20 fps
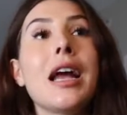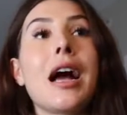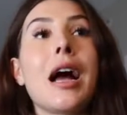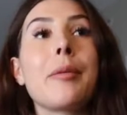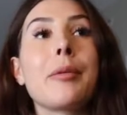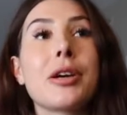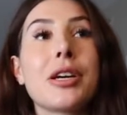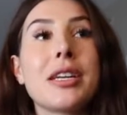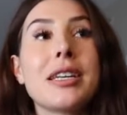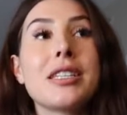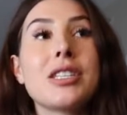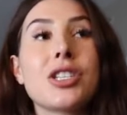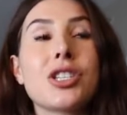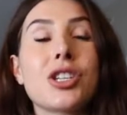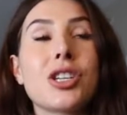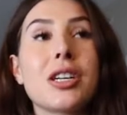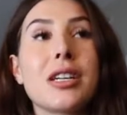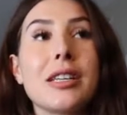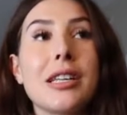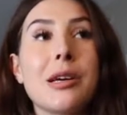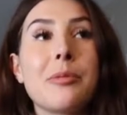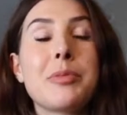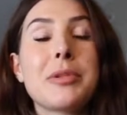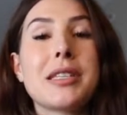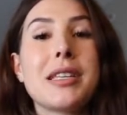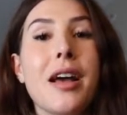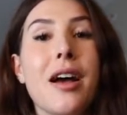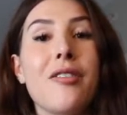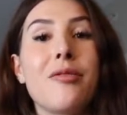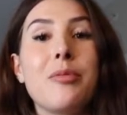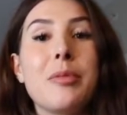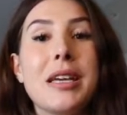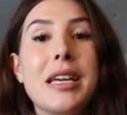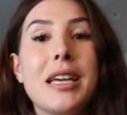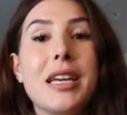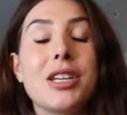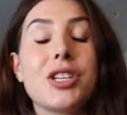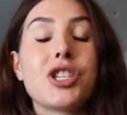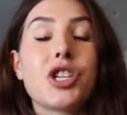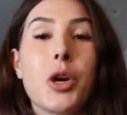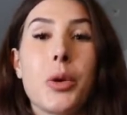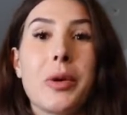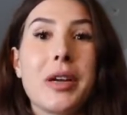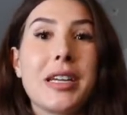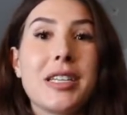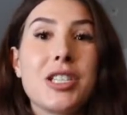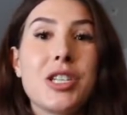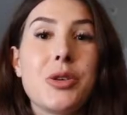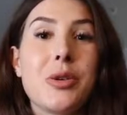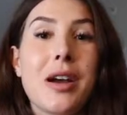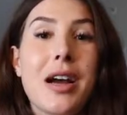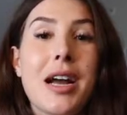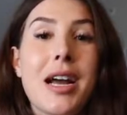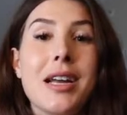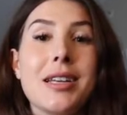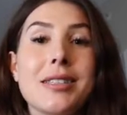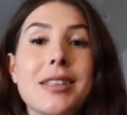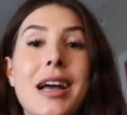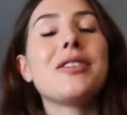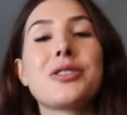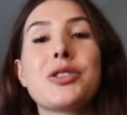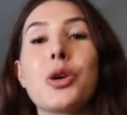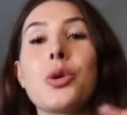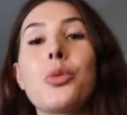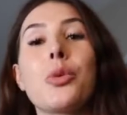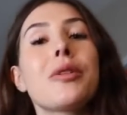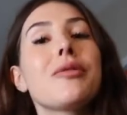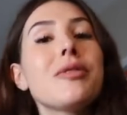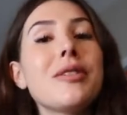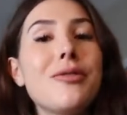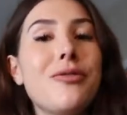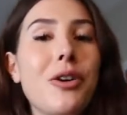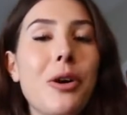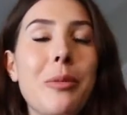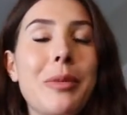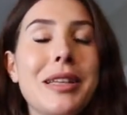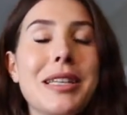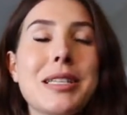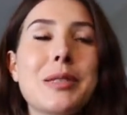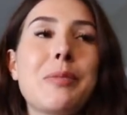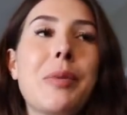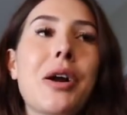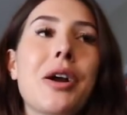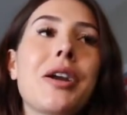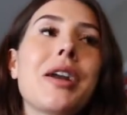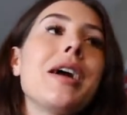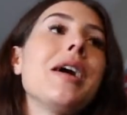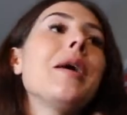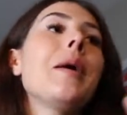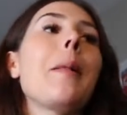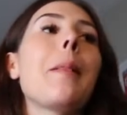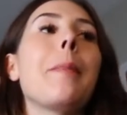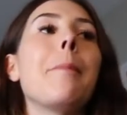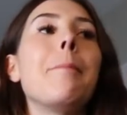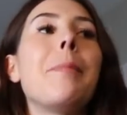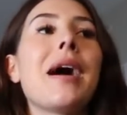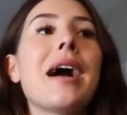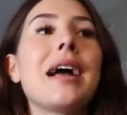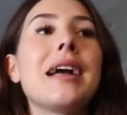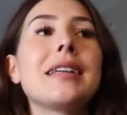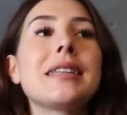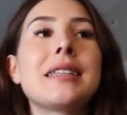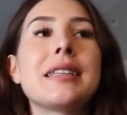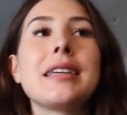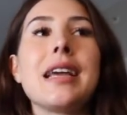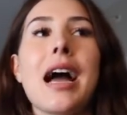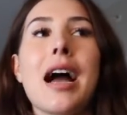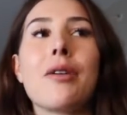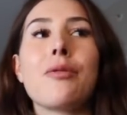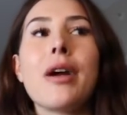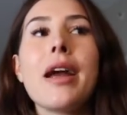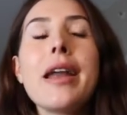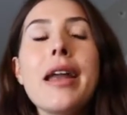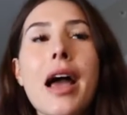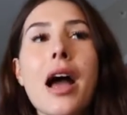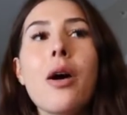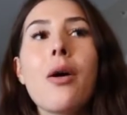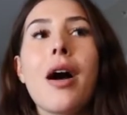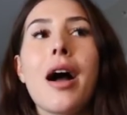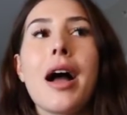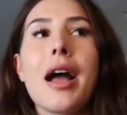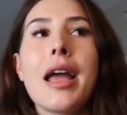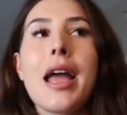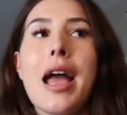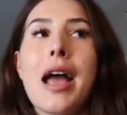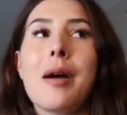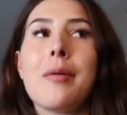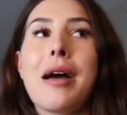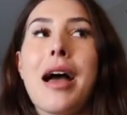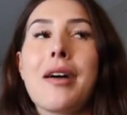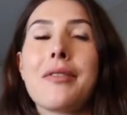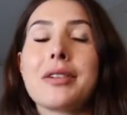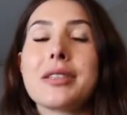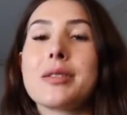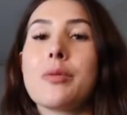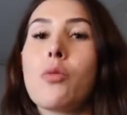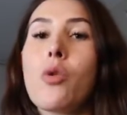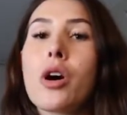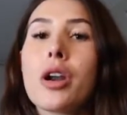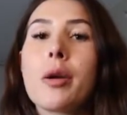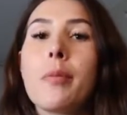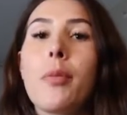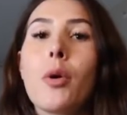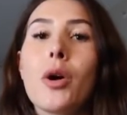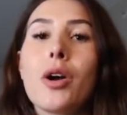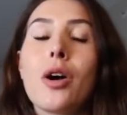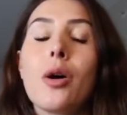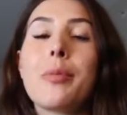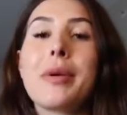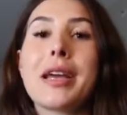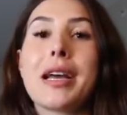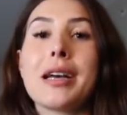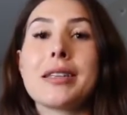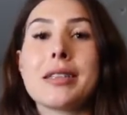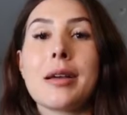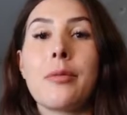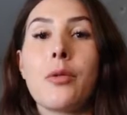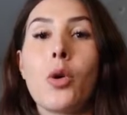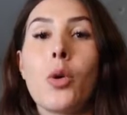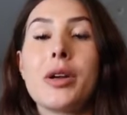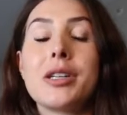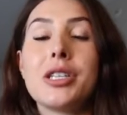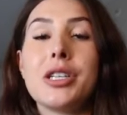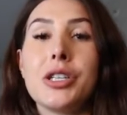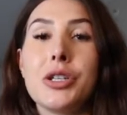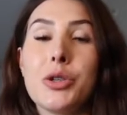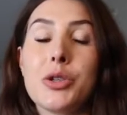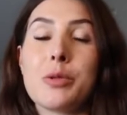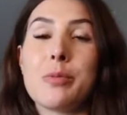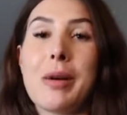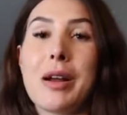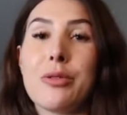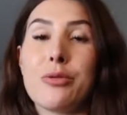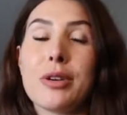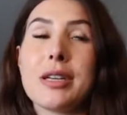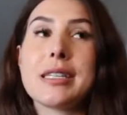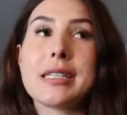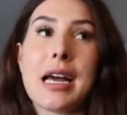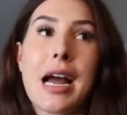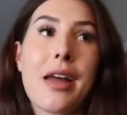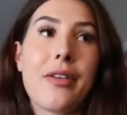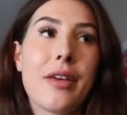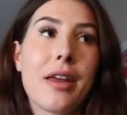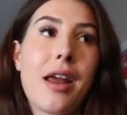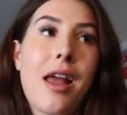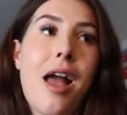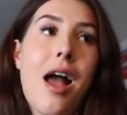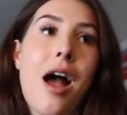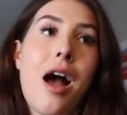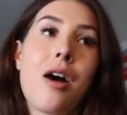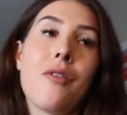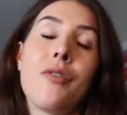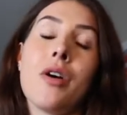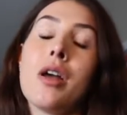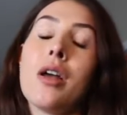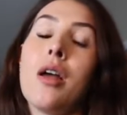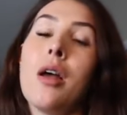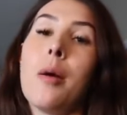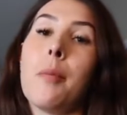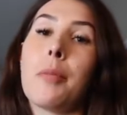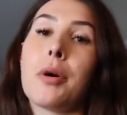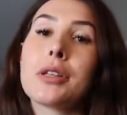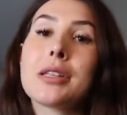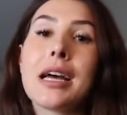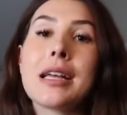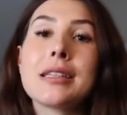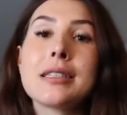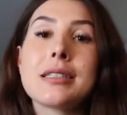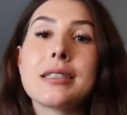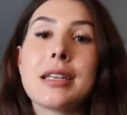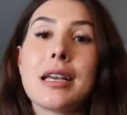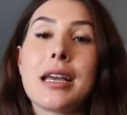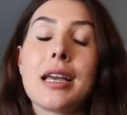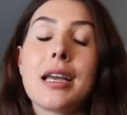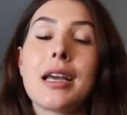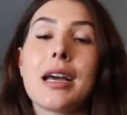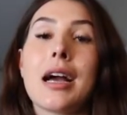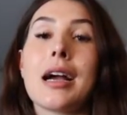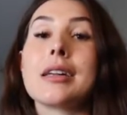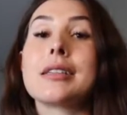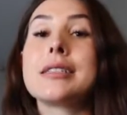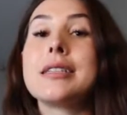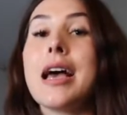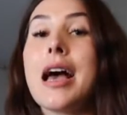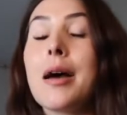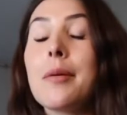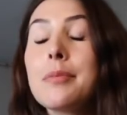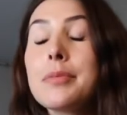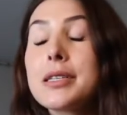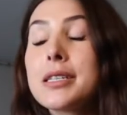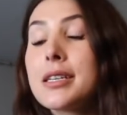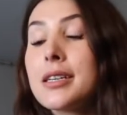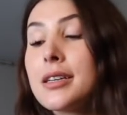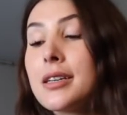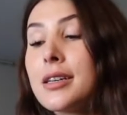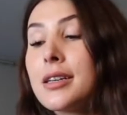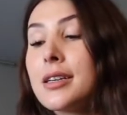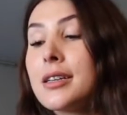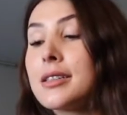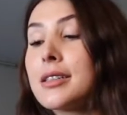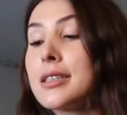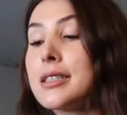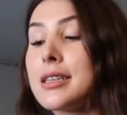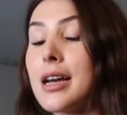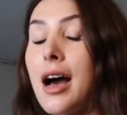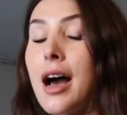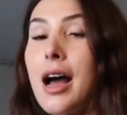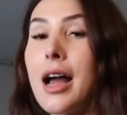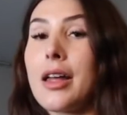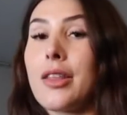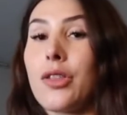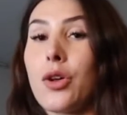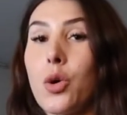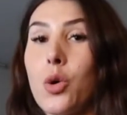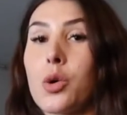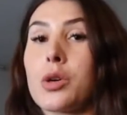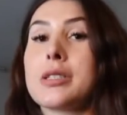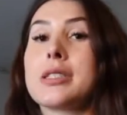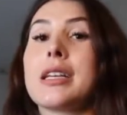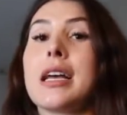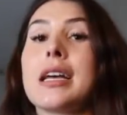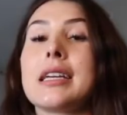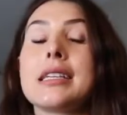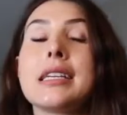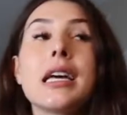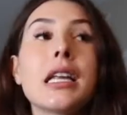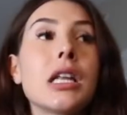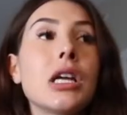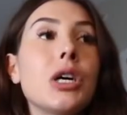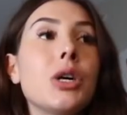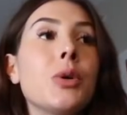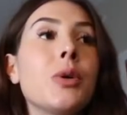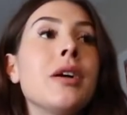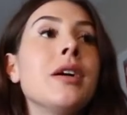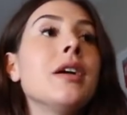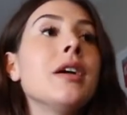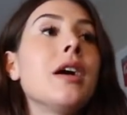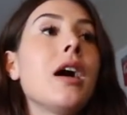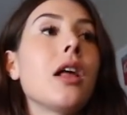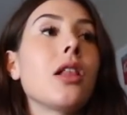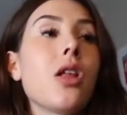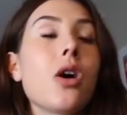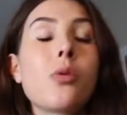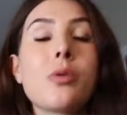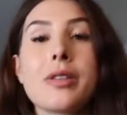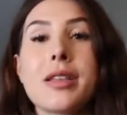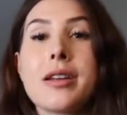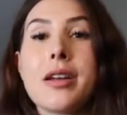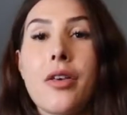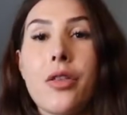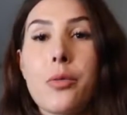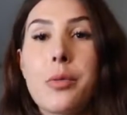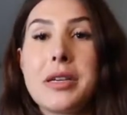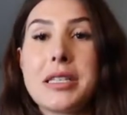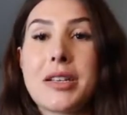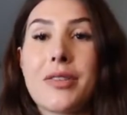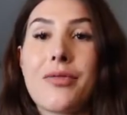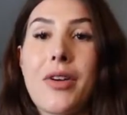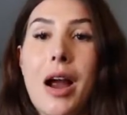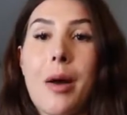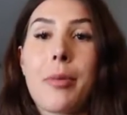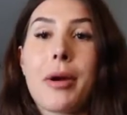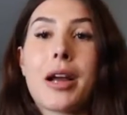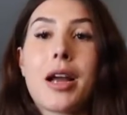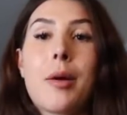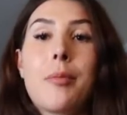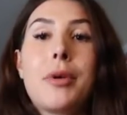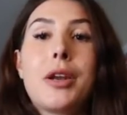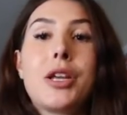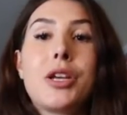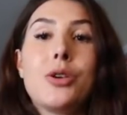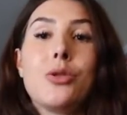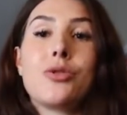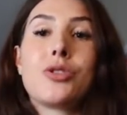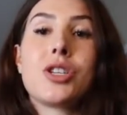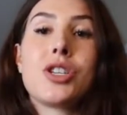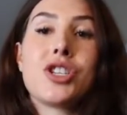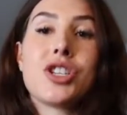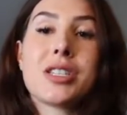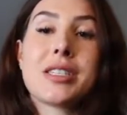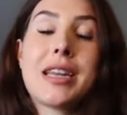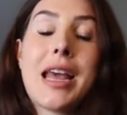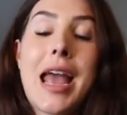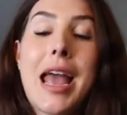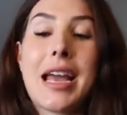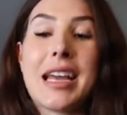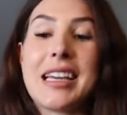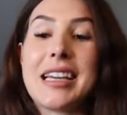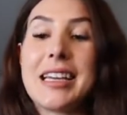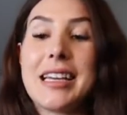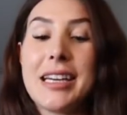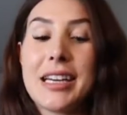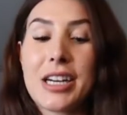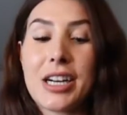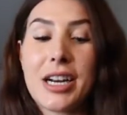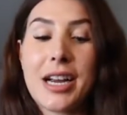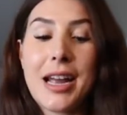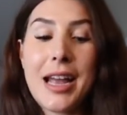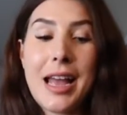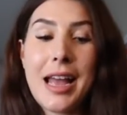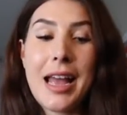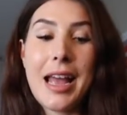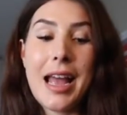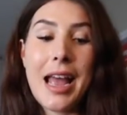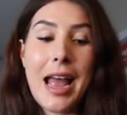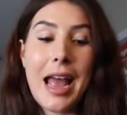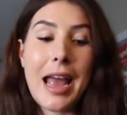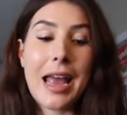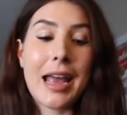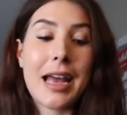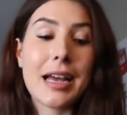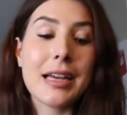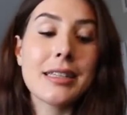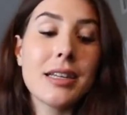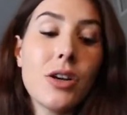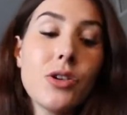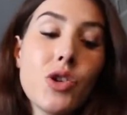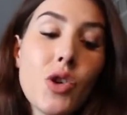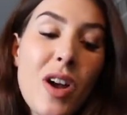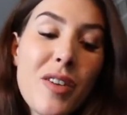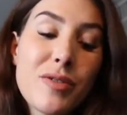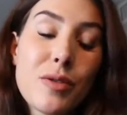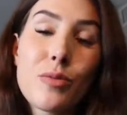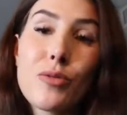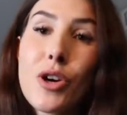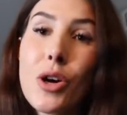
I'm gonna insert clips of me showing it to you guys. So we're refilming this part. But yeah, right now I am having some water boil because I'm going to use my Reid dye that I have, put that in the sink, attempt to dye the corset yellow along with another piece of fabric I'm going to use to just hang here, and I also have some